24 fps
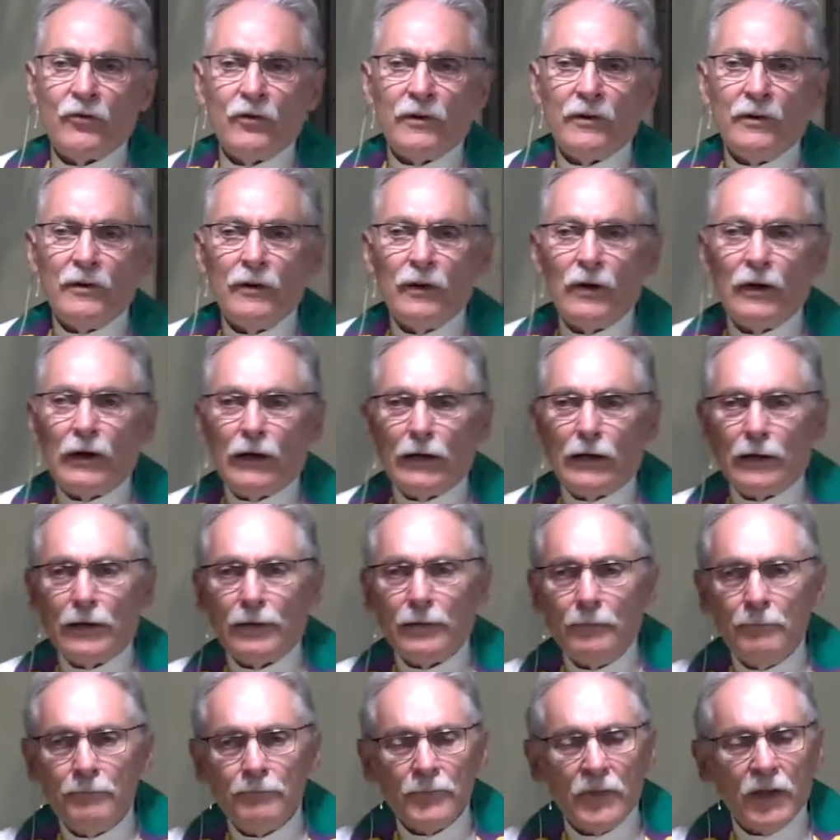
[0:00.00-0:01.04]
in, uh,
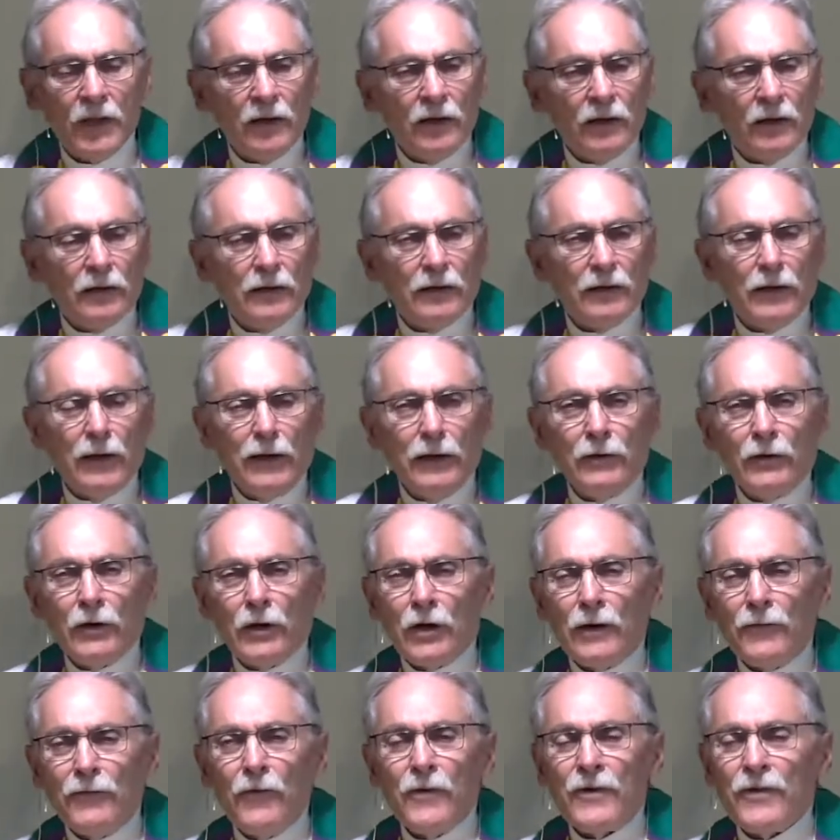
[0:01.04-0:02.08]
in
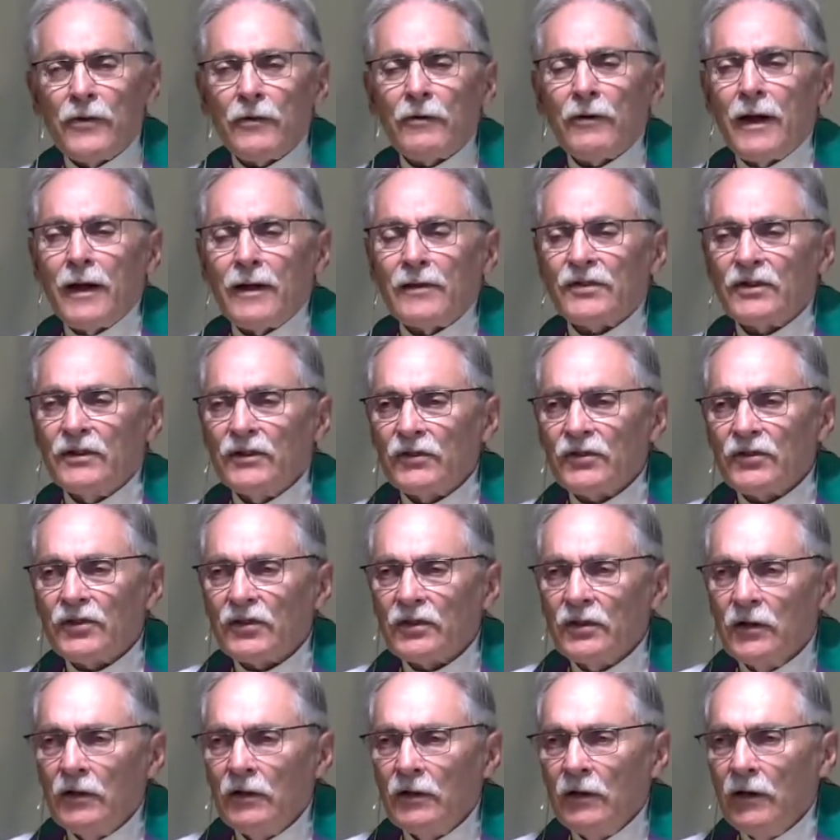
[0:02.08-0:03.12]
love with their assets,
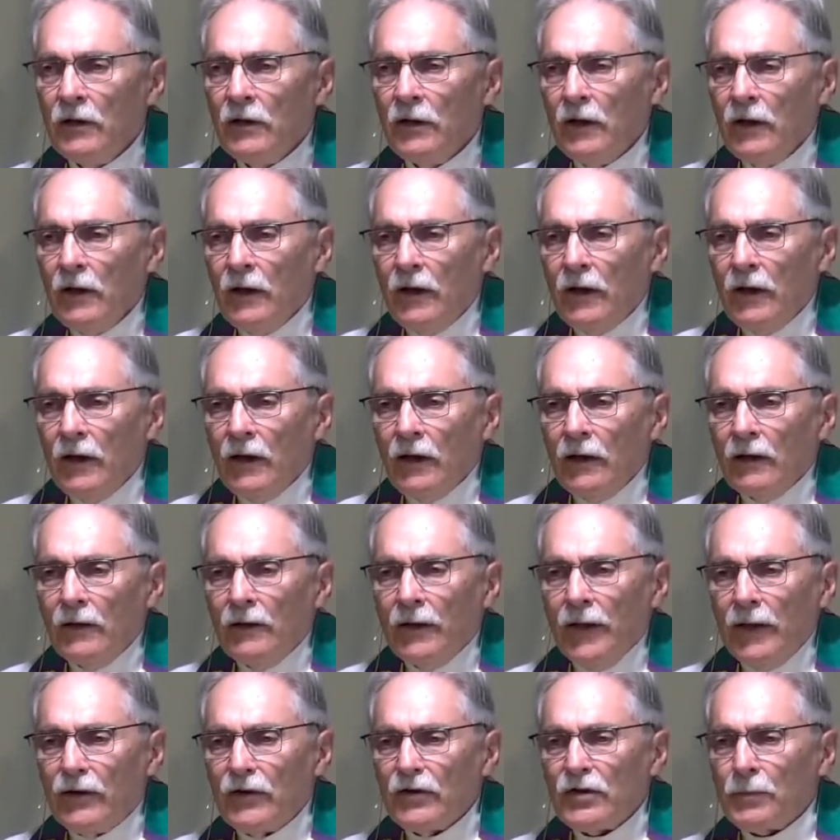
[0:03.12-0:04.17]

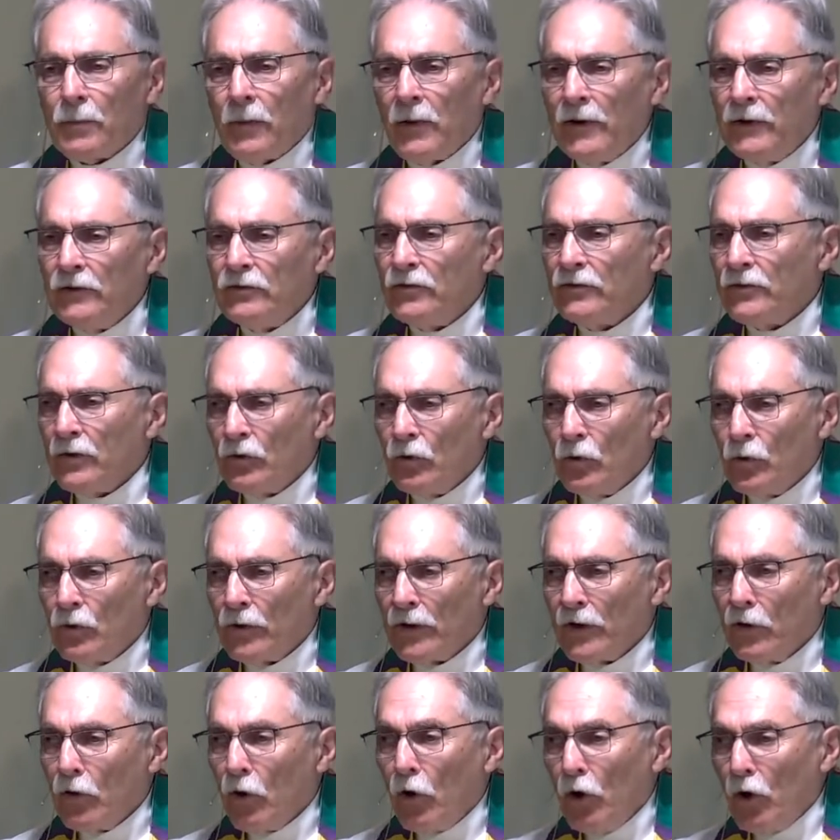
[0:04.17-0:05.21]
let us pray to the Lord.
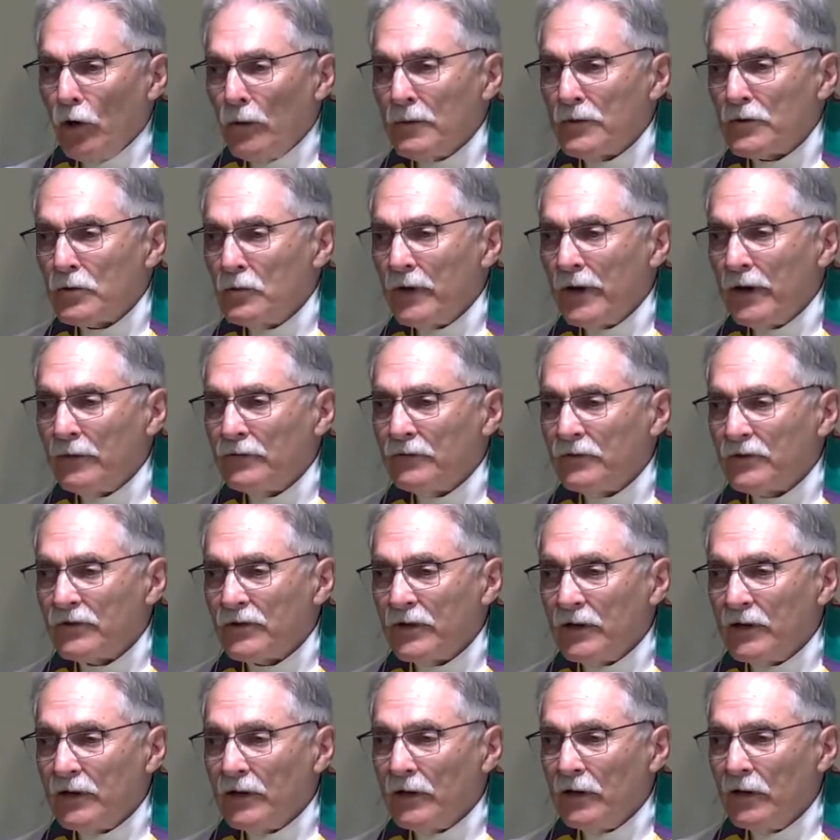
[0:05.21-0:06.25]
And all of us would have to
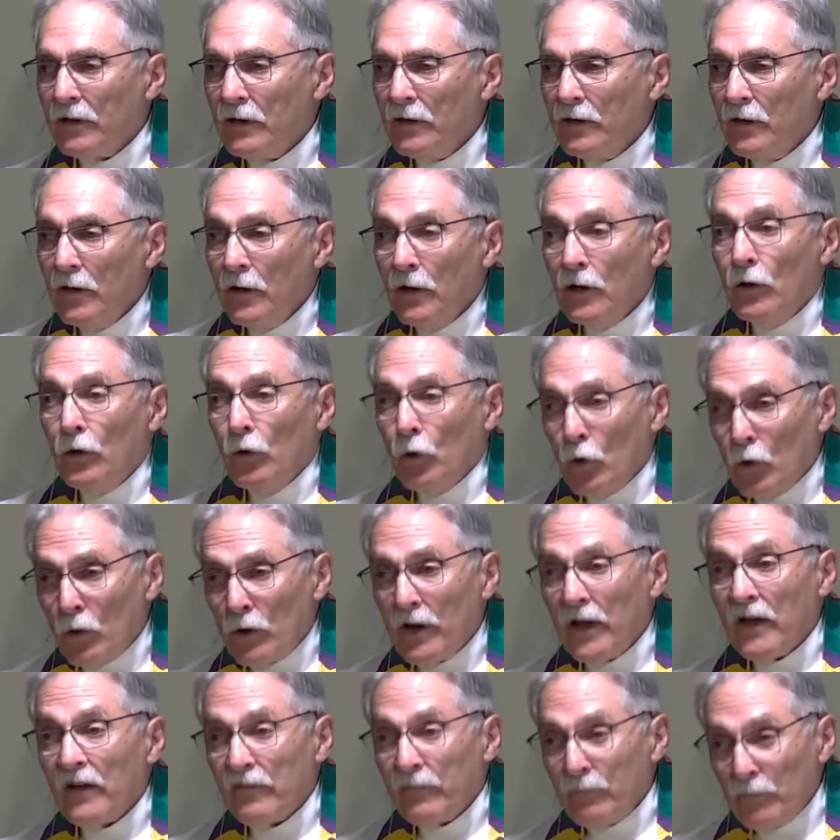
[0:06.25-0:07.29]
say, Lord,
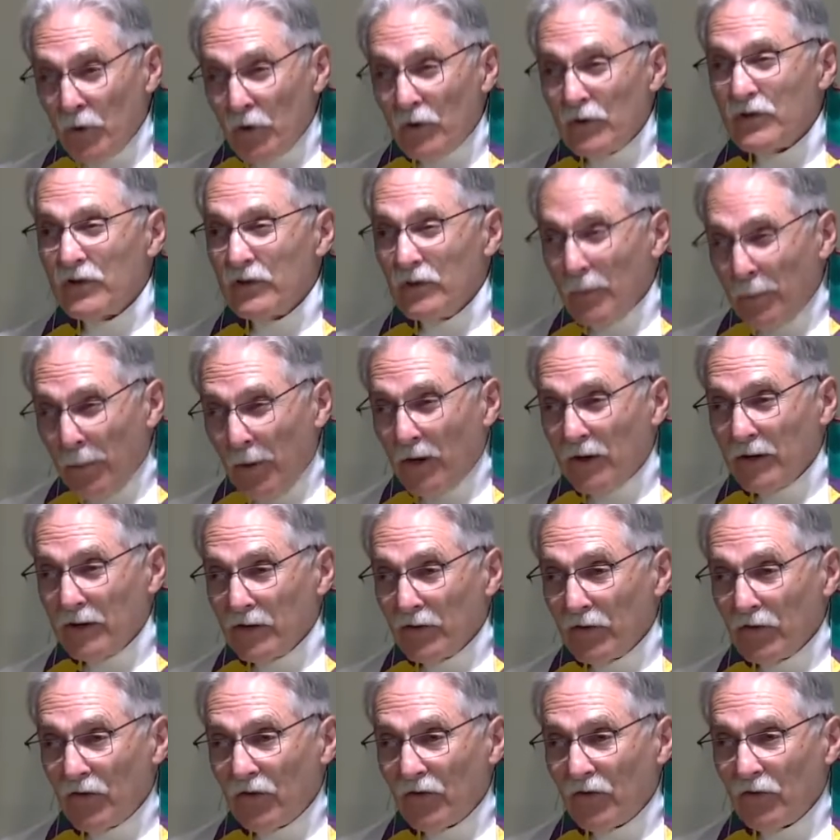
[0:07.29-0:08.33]
have mercy upon
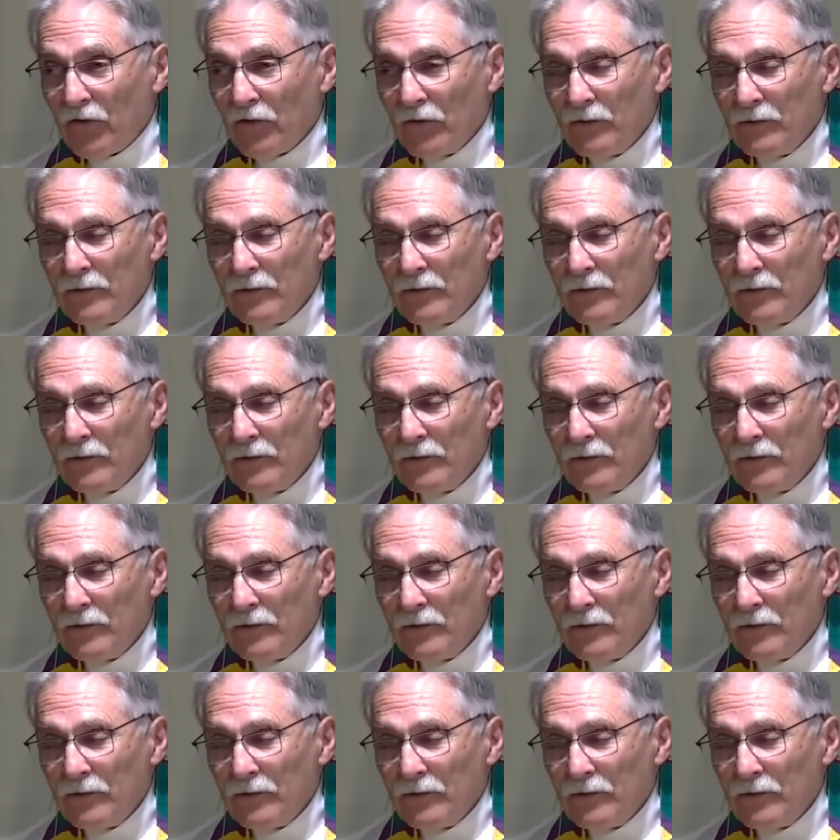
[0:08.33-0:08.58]
us.